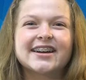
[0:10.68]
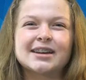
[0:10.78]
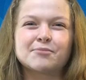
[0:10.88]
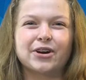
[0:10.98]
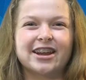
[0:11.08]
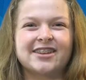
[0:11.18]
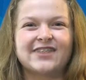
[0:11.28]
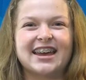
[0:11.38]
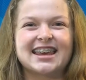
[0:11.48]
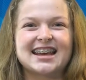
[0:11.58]
Good morning,
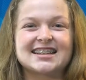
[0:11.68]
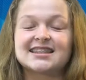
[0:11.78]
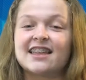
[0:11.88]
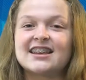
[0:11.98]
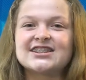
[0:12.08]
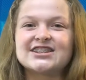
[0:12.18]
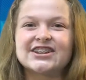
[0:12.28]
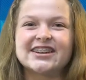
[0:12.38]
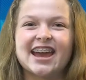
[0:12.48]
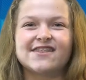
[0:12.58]
Vikings. This is
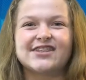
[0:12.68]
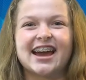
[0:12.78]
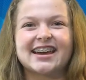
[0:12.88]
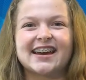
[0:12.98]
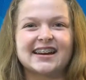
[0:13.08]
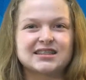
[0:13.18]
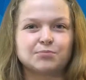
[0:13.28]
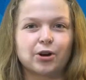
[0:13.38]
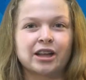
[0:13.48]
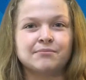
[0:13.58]
your KVICast
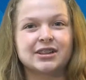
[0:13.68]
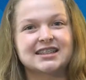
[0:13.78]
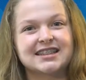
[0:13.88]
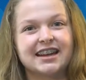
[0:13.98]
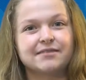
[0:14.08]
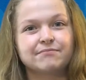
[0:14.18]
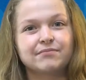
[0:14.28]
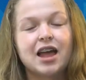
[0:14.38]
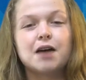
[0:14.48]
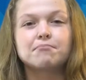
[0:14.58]
Morning Bulletin.
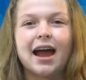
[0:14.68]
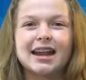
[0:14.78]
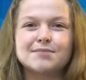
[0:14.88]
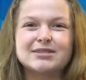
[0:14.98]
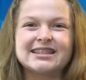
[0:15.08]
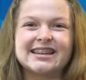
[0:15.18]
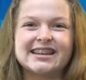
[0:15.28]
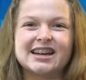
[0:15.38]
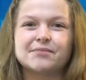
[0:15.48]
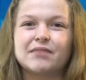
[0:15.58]
My name is
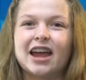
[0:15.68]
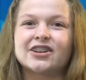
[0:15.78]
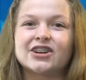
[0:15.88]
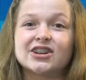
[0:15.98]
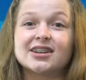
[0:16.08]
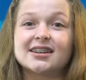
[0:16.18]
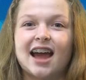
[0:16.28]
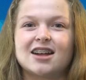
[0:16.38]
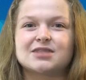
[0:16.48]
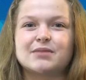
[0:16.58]
Kina, and here are your
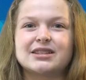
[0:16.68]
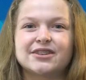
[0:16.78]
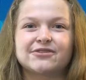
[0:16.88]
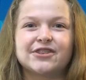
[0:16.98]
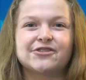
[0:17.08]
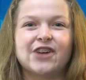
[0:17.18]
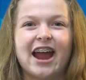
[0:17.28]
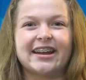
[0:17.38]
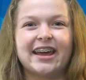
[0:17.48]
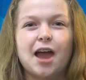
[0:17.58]
announcements for
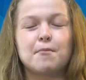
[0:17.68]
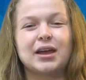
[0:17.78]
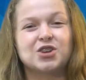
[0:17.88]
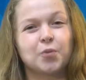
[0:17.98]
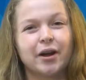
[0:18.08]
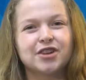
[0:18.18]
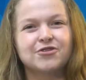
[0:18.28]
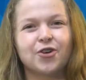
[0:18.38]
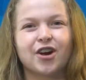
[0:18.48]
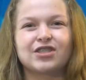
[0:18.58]
Friday, May
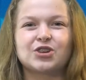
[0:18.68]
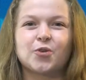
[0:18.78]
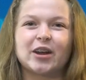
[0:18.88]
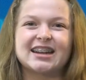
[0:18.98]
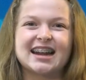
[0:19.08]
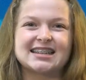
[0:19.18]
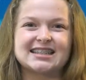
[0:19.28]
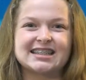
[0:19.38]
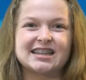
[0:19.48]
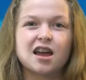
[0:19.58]
24th,
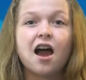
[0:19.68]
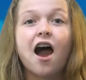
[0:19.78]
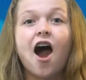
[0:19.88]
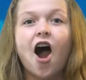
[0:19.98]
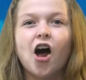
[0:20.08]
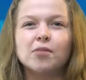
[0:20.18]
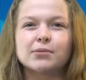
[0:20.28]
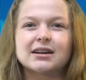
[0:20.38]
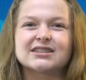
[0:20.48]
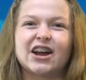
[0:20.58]
2019. All
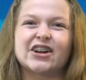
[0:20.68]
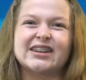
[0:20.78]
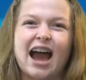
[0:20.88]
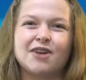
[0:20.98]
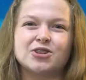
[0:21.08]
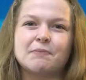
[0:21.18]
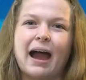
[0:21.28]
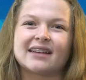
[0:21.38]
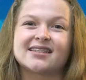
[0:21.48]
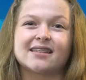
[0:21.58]
books are now due
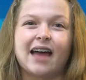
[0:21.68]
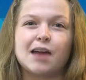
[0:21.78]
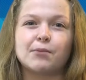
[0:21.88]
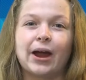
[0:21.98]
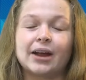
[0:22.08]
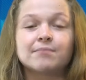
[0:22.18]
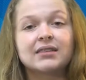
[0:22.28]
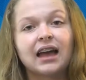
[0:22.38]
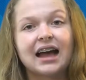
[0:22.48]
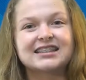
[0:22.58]
back to the library.
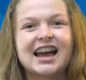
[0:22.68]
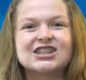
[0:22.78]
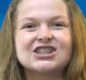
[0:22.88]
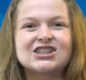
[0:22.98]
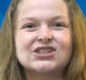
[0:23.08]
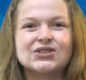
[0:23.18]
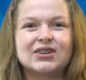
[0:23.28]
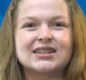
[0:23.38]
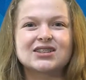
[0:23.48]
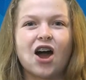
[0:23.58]
Attention
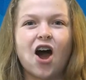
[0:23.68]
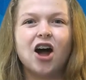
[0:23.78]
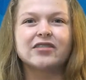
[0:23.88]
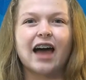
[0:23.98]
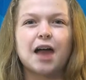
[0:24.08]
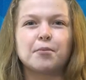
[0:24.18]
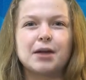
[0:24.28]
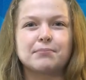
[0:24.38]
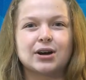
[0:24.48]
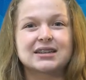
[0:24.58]
students, all
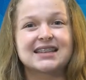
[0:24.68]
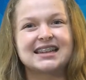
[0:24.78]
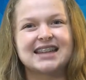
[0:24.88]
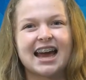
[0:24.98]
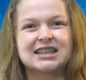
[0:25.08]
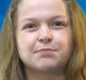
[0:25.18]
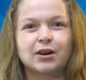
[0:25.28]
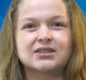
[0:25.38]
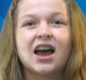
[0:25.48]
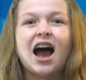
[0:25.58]
library books and
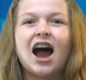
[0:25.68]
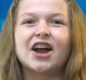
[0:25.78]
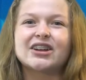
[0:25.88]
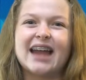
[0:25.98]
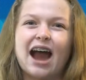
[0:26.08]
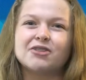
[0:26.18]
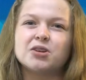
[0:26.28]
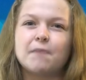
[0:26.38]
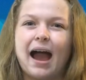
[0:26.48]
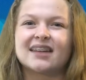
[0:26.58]
textbooks are now
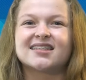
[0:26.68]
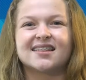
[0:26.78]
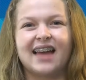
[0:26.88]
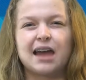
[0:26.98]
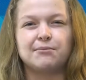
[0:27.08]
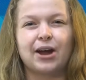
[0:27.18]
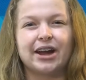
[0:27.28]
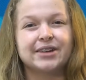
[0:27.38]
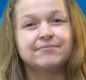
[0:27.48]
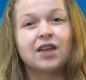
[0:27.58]
due back to the
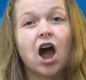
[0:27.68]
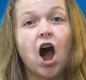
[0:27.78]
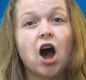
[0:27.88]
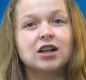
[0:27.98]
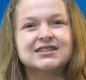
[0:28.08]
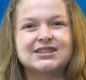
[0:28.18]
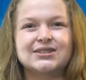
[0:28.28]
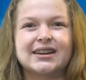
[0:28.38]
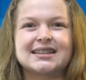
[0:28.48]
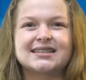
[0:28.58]
library. All
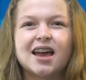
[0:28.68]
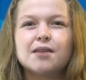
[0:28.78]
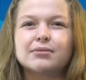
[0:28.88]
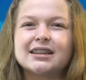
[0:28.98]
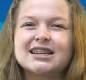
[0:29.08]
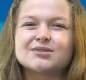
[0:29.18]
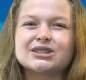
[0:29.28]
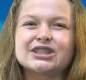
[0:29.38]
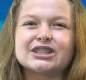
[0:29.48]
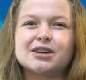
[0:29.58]
students, please
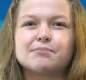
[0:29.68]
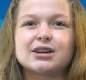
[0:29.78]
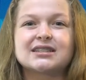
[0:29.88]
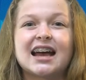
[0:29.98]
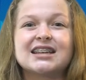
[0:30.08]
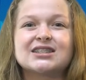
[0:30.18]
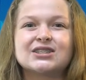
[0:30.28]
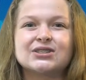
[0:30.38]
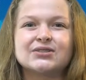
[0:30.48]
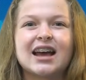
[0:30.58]
return your books as
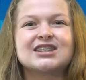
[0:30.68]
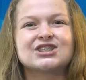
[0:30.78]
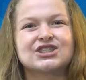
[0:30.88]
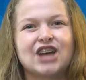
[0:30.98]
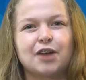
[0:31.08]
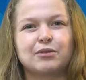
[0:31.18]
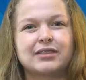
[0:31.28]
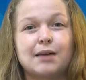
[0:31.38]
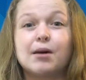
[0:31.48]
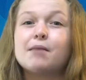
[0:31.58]
soon as you're done
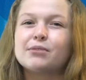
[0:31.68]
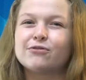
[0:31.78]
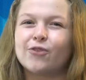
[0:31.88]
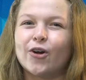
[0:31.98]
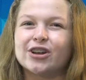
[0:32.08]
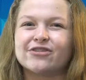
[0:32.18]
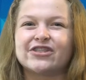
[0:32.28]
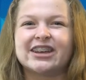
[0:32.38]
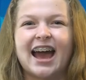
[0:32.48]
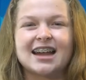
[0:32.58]
with them, before you
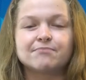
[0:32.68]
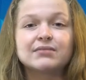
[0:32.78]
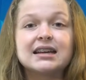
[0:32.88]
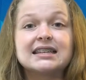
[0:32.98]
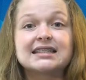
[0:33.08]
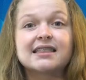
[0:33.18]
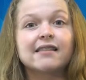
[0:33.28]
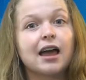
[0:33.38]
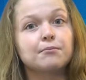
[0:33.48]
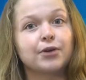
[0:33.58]
forget. See
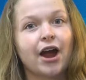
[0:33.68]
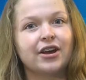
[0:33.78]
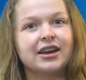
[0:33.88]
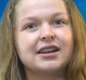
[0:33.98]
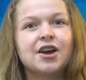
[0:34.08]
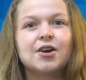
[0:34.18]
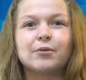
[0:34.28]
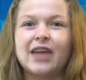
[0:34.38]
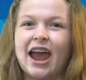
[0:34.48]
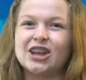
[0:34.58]
the librarian
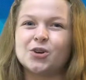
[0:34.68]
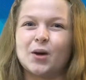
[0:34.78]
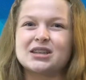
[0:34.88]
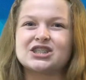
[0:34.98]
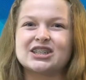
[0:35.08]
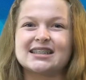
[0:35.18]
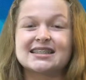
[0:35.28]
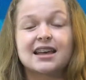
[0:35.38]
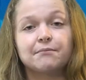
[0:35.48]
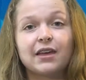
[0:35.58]
with any
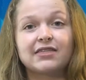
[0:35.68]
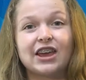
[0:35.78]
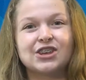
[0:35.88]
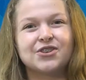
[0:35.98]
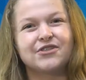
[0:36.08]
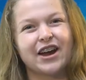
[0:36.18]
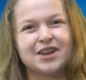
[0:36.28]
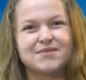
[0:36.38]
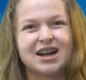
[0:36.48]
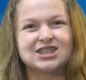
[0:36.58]
questions. Thank you
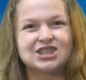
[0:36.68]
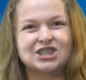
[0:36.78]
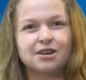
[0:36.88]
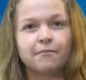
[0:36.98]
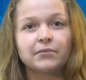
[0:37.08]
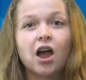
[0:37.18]
very much.